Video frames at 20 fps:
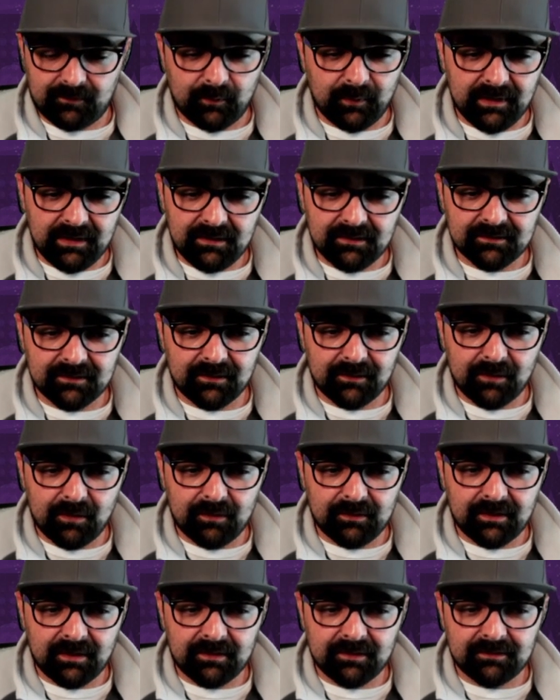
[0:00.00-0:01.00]
Queen is going to
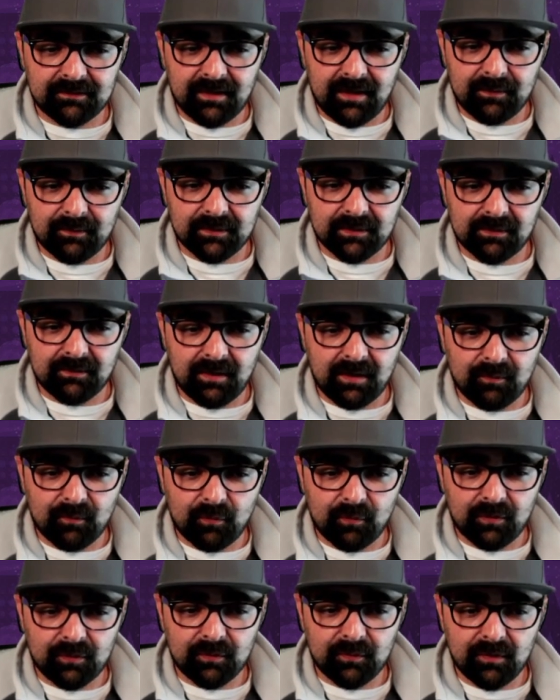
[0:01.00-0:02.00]
go on the other side with the Grand
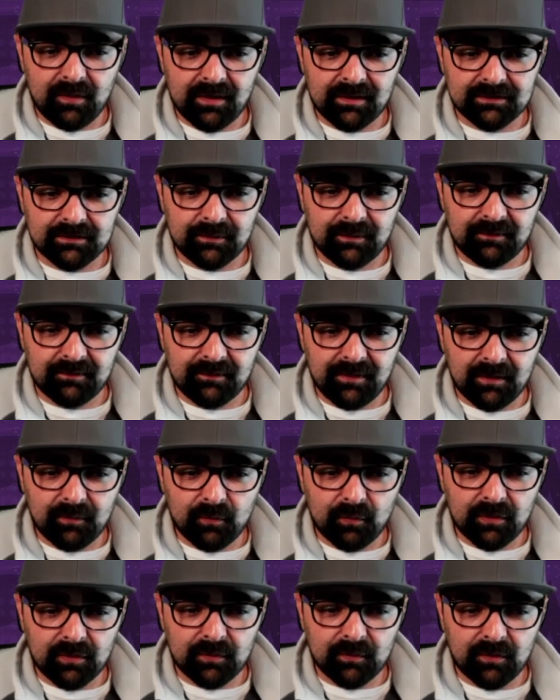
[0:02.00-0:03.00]
Warden walk. So we have
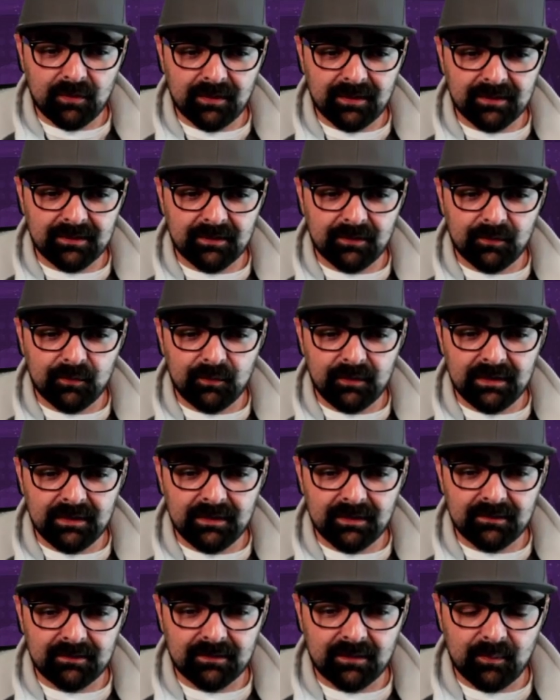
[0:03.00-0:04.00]
Grand Warden walk and the Queen
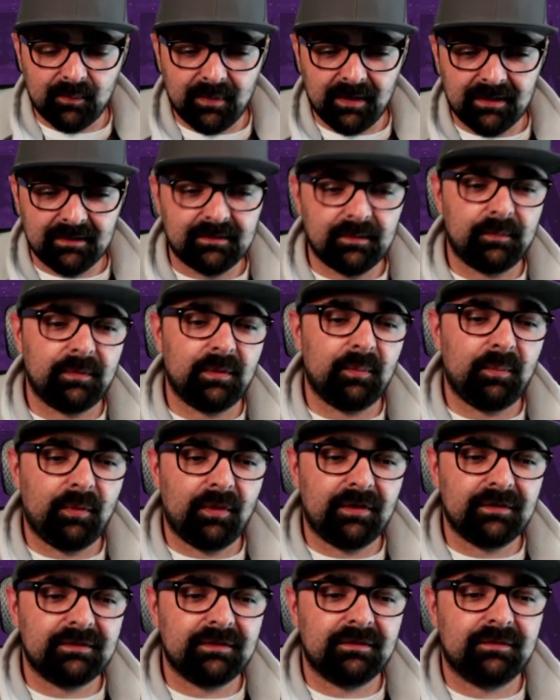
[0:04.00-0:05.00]
into the base. I'm going to
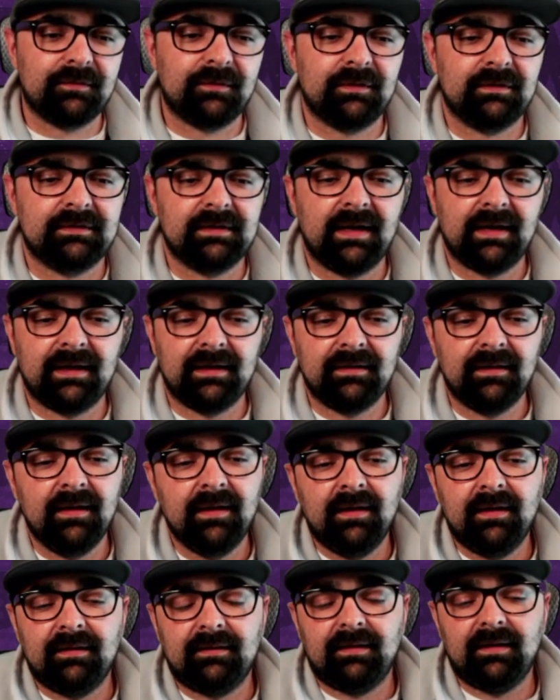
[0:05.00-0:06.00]
pause this for a second.
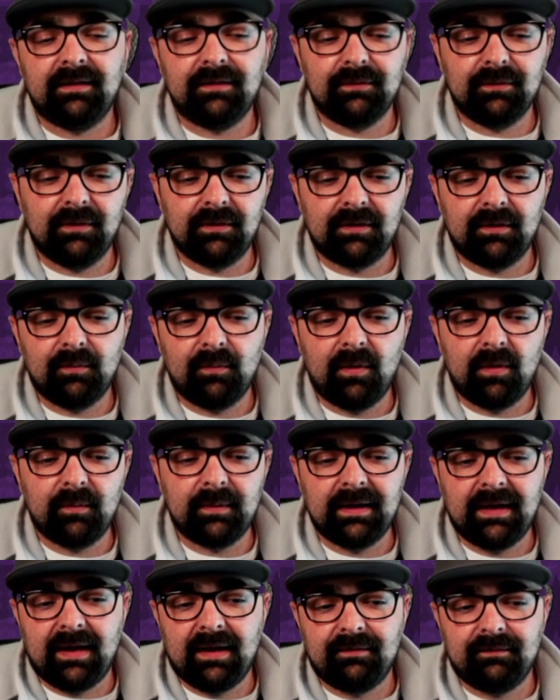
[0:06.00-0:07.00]
Take a look at what
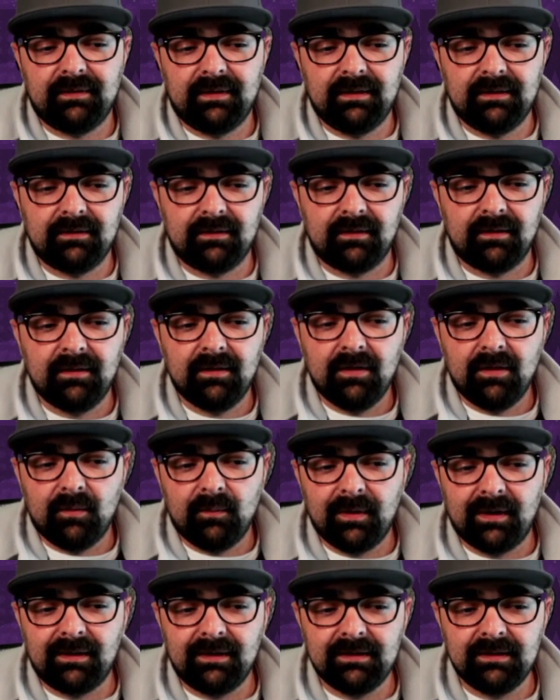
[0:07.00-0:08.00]
we have here.
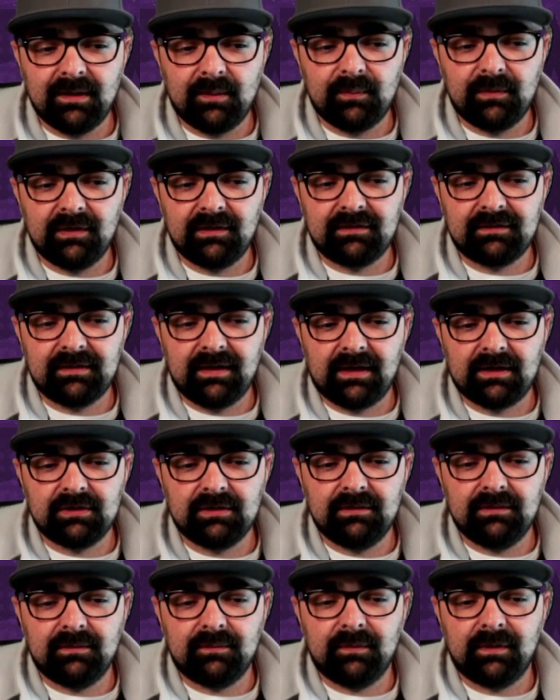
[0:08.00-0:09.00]
We cleaned up this
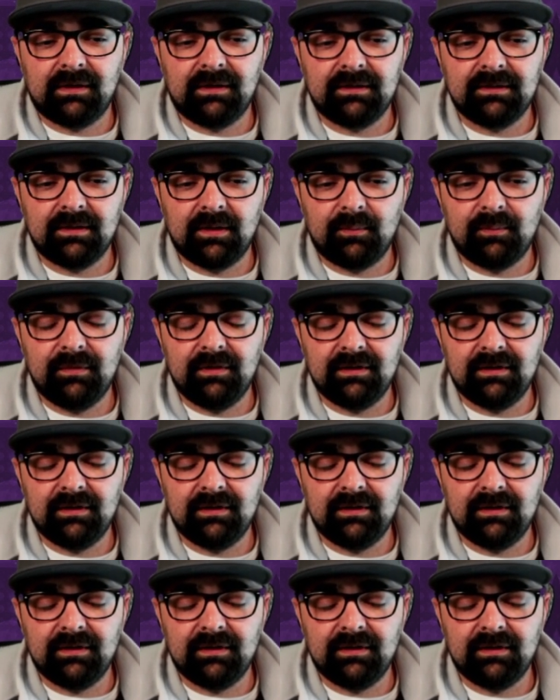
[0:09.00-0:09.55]
section. We cleaned up